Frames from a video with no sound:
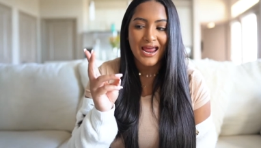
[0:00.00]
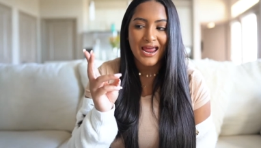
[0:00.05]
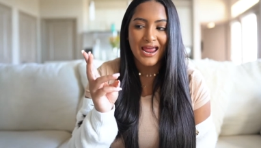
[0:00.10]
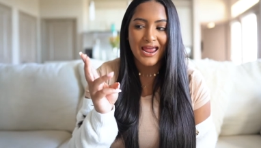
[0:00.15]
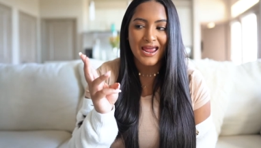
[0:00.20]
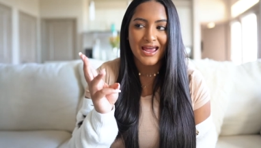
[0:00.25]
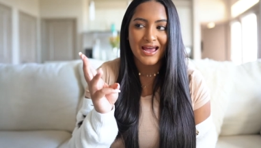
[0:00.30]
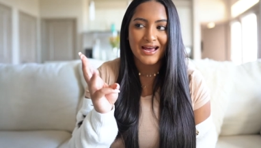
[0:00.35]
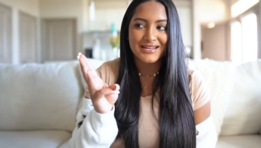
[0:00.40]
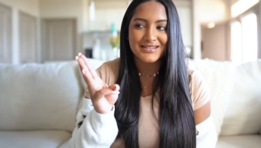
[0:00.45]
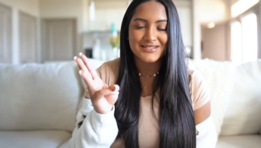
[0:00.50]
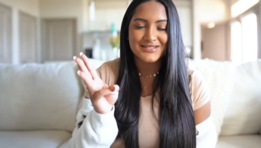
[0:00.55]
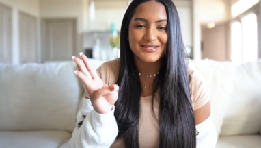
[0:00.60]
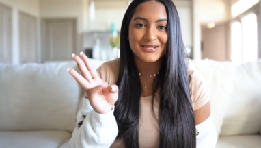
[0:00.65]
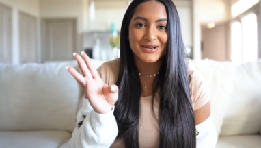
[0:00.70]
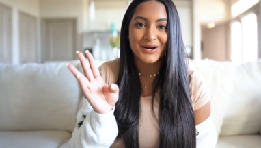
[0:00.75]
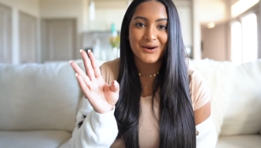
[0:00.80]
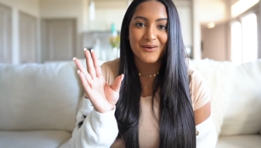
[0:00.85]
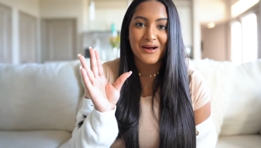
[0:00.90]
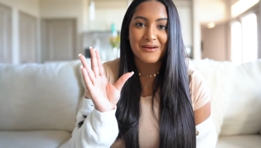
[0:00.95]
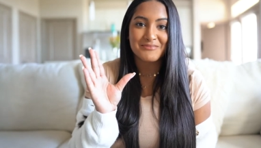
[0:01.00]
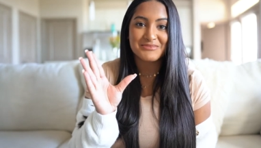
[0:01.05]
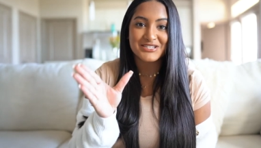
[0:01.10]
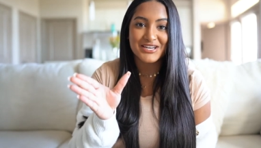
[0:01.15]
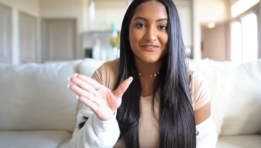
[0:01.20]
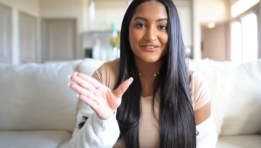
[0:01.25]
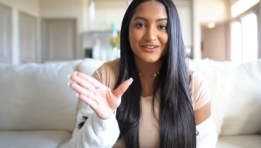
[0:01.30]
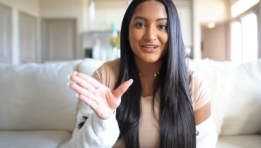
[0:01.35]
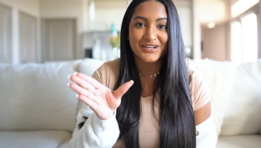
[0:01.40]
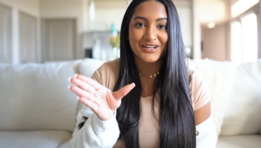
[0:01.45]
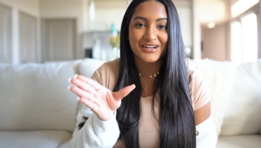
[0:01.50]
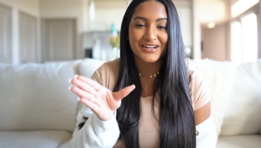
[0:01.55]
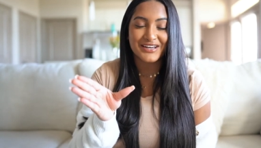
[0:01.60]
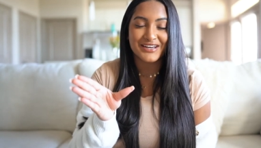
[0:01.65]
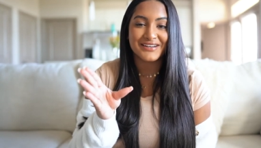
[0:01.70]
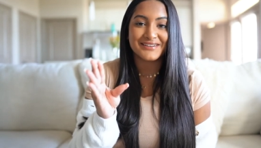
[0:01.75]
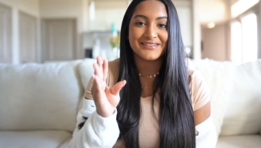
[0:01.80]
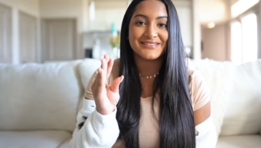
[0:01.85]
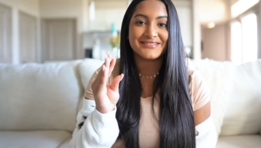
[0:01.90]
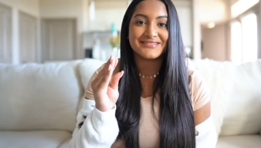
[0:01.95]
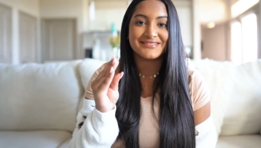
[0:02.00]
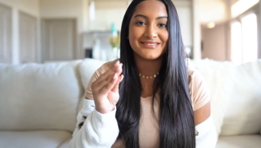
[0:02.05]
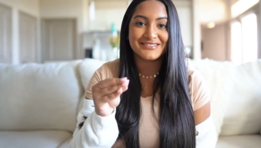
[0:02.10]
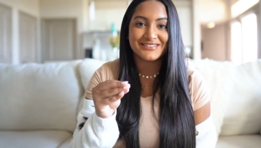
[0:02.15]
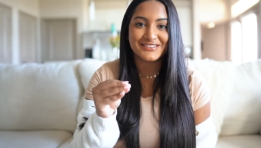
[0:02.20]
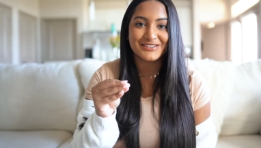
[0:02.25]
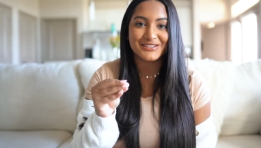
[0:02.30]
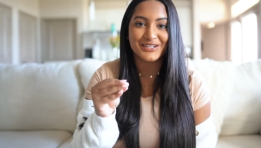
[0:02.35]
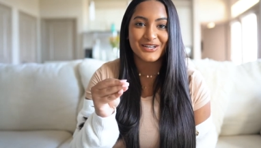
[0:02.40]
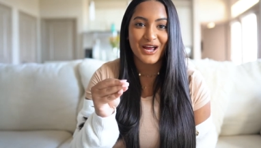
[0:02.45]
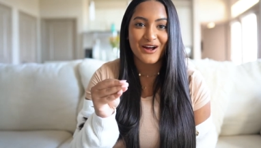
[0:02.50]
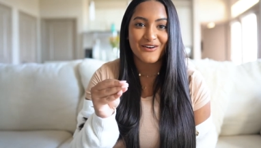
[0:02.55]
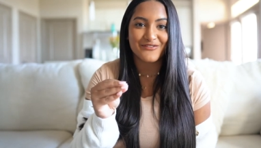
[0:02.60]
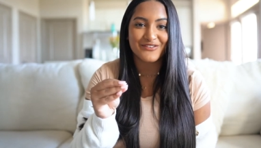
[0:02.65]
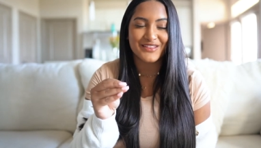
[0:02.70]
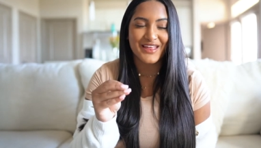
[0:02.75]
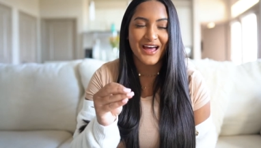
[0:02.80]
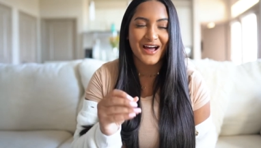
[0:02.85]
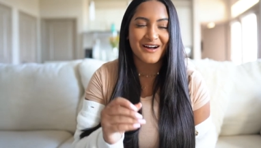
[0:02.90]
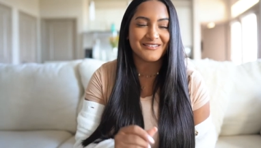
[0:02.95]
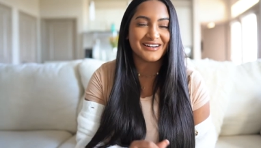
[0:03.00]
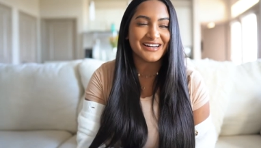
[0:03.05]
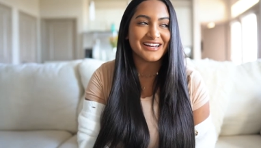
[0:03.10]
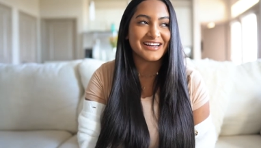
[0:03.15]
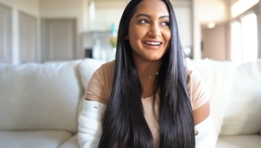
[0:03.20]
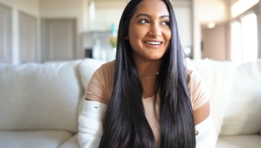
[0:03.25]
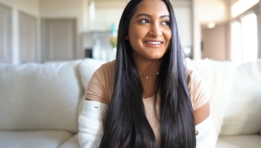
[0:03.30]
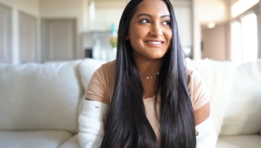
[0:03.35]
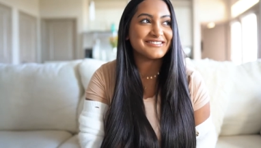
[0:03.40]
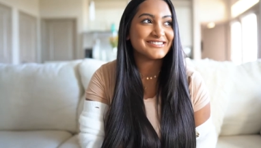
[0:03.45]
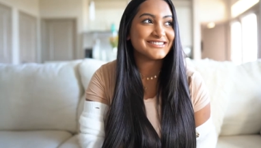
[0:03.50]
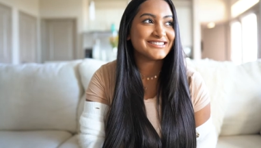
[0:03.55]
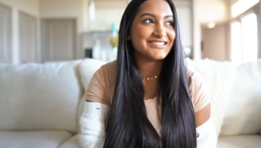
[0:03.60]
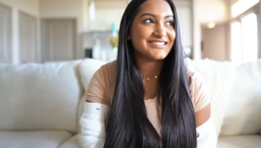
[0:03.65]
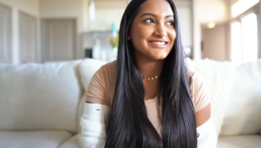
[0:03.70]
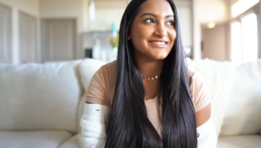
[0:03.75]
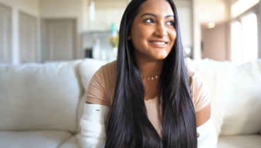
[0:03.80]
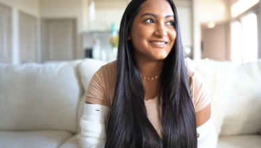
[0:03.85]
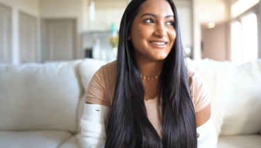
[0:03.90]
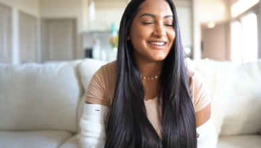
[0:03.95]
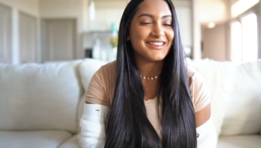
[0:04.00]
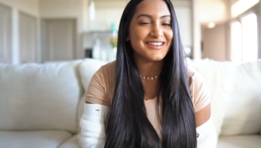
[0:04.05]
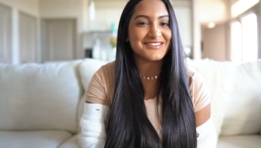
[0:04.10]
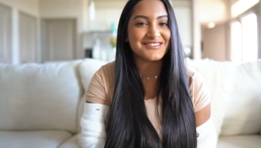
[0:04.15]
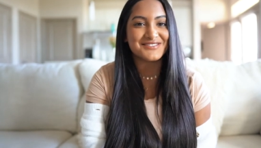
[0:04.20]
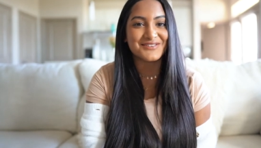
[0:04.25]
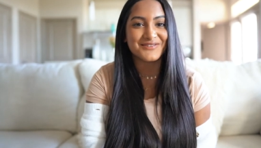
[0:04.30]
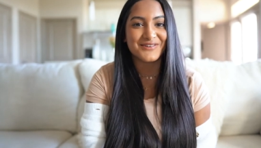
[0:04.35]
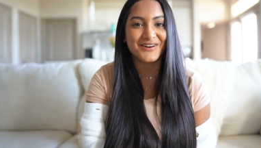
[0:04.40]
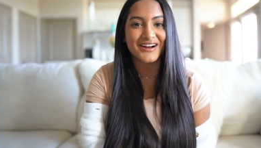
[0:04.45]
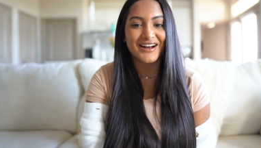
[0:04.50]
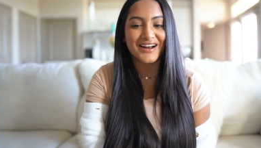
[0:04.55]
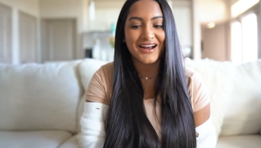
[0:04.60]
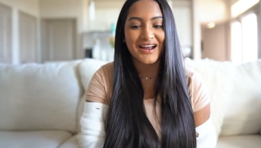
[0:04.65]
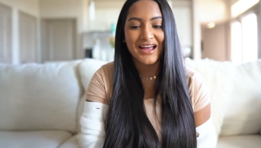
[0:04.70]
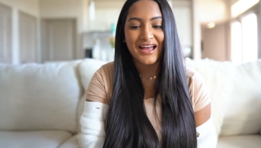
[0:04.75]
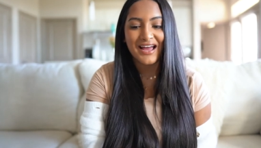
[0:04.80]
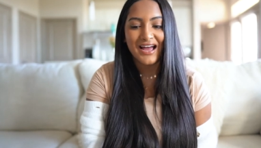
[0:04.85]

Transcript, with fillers: and so I'm definitely gonna look out for that when I go to the store.